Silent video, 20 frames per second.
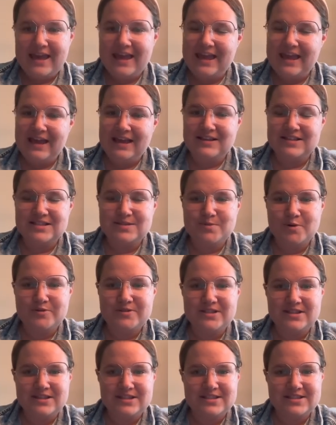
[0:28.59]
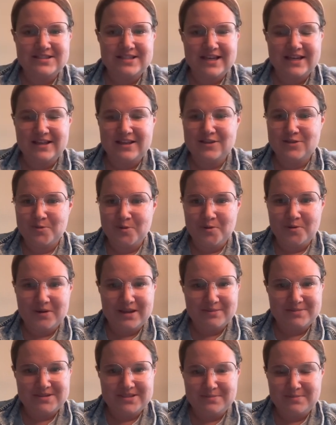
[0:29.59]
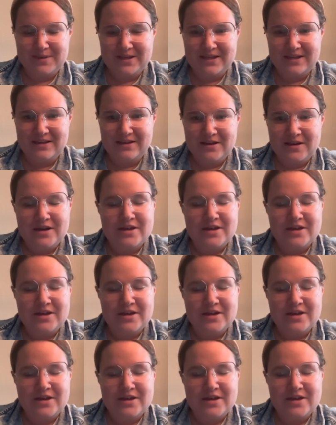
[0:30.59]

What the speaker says: and exposing this data through an MCP